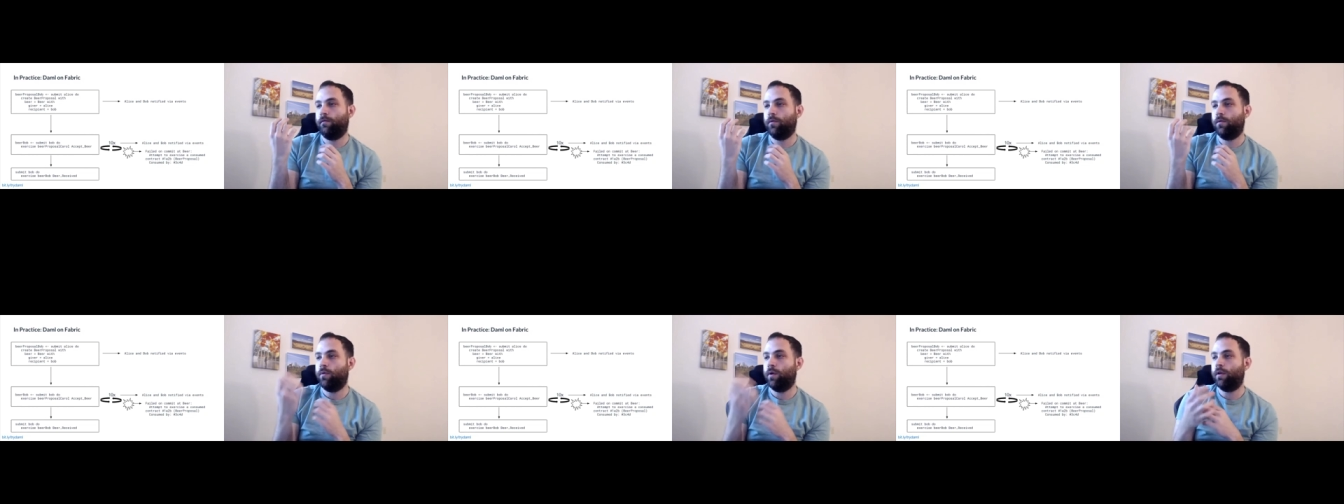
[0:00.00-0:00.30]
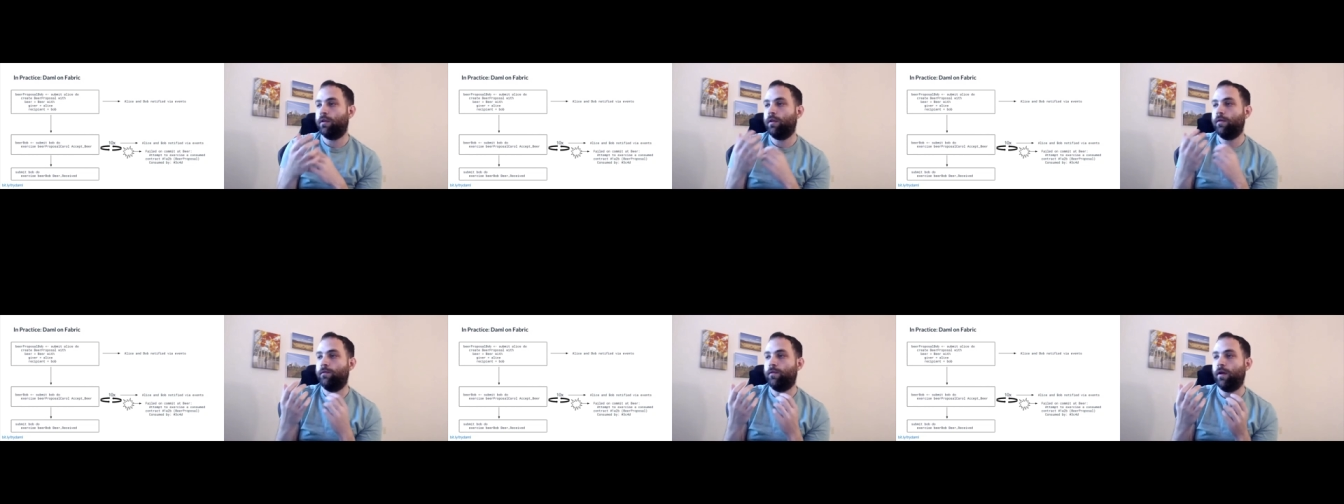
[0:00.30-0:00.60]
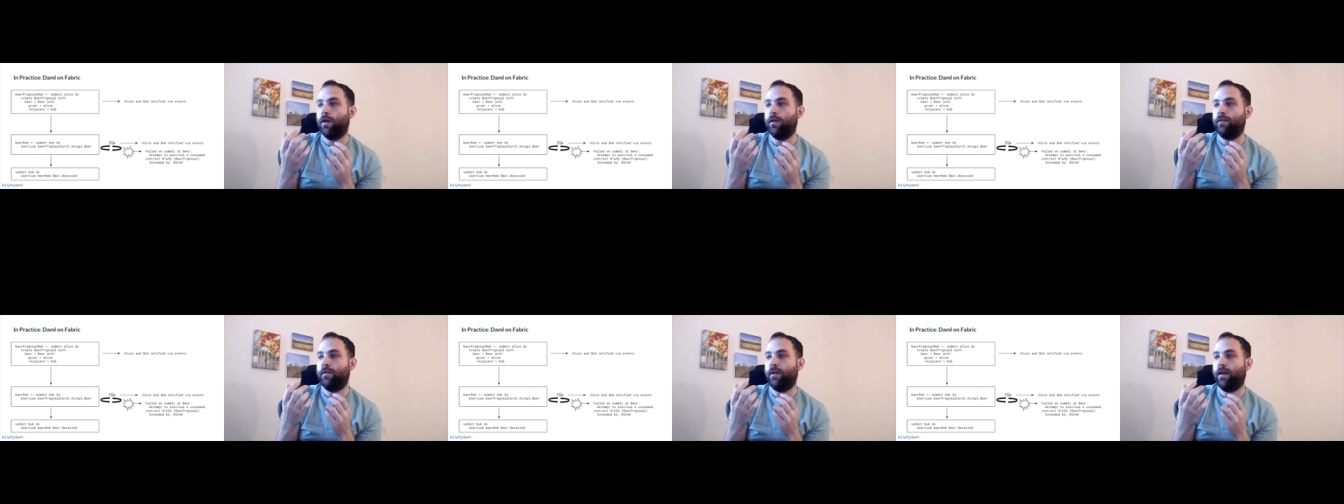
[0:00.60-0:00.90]
quickly
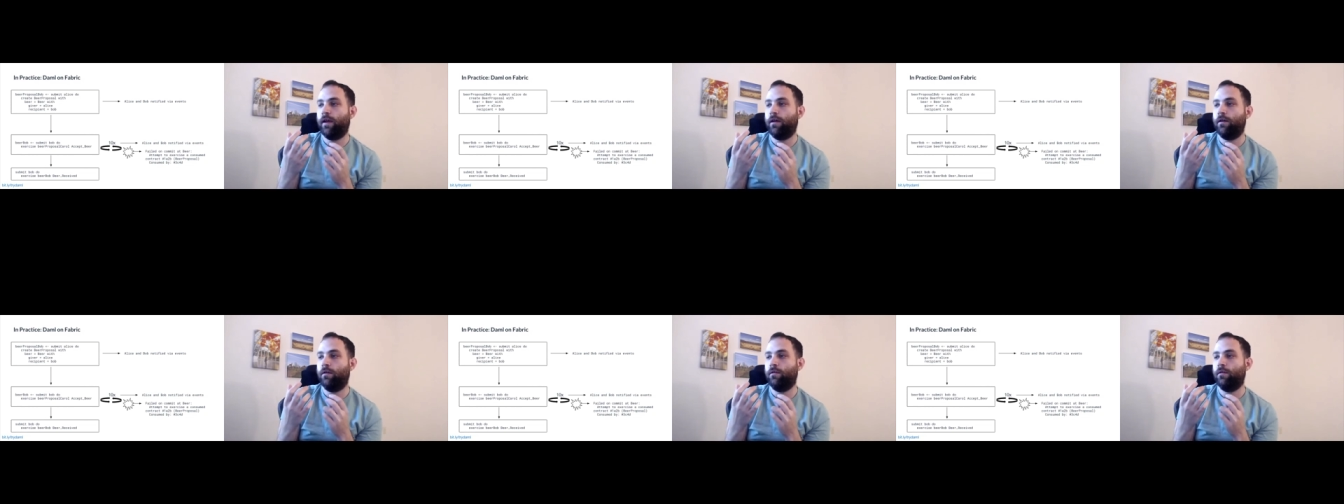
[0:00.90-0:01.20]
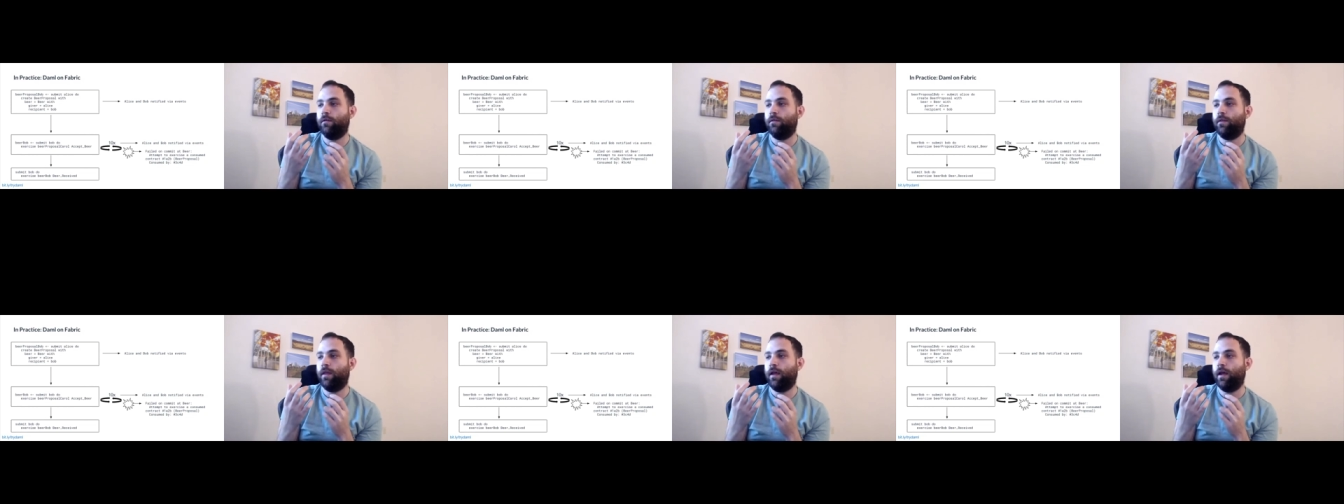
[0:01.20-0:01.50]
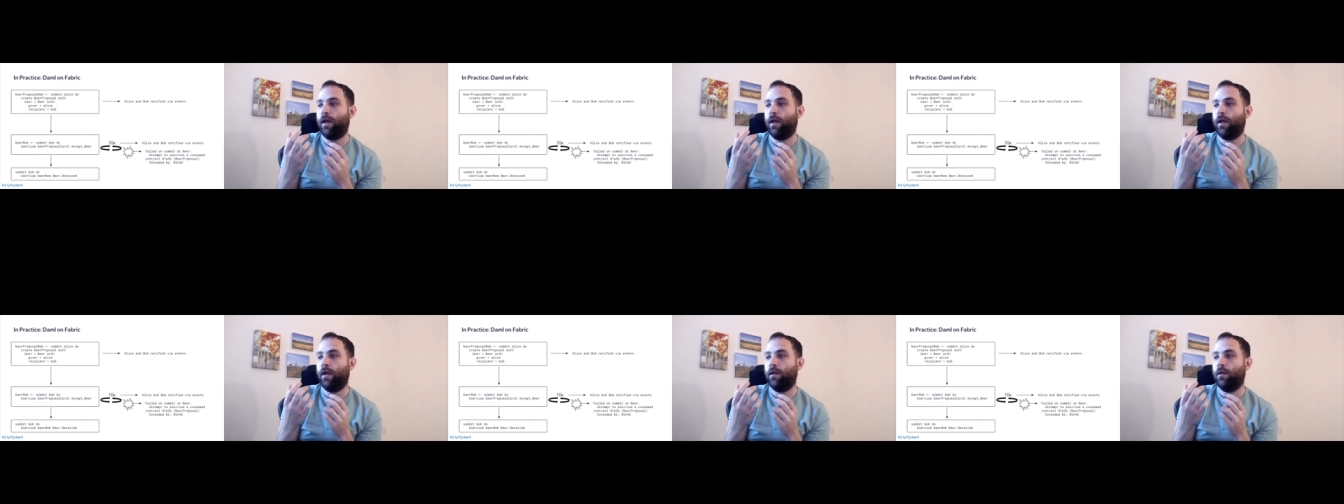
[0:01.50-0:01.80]
finds out
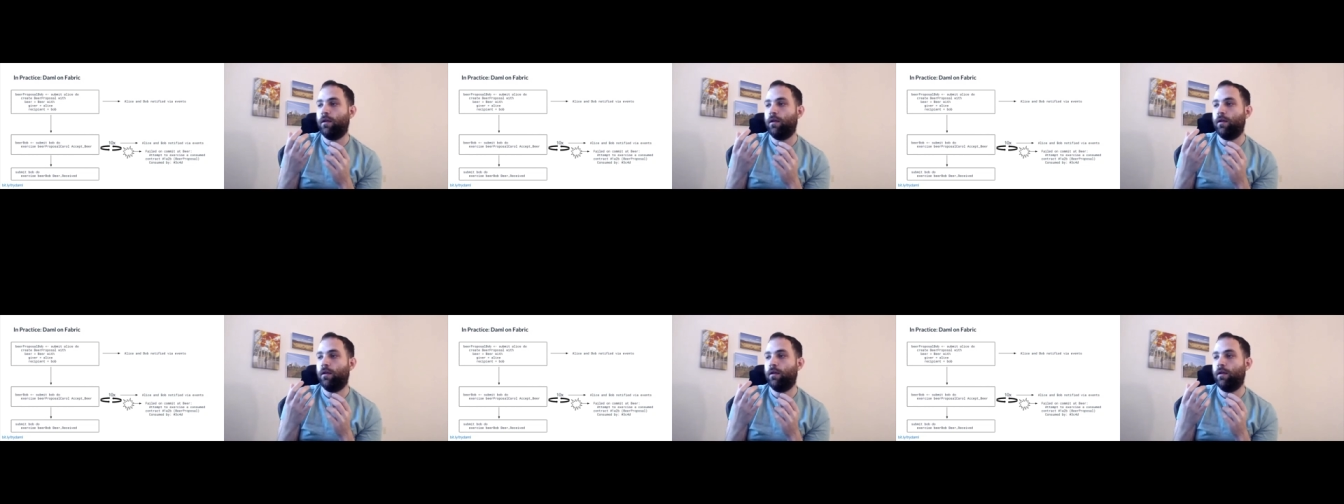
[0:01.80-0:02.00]
that